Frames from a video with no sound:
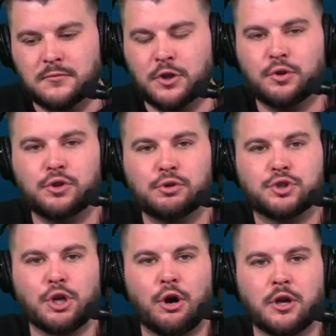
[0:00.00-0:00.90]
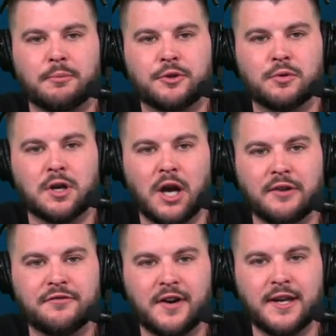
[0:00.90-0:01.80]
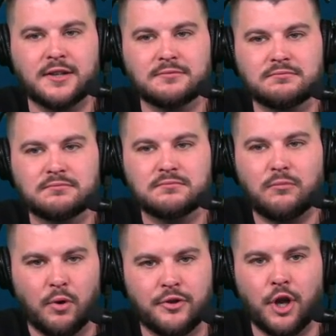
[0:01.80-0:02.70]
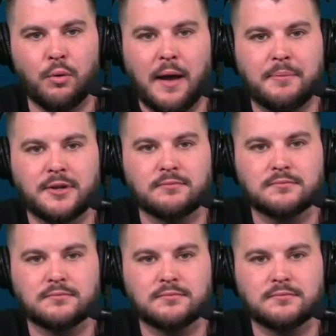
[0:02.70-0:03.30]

You, you showed up to a gunfight with no weapon.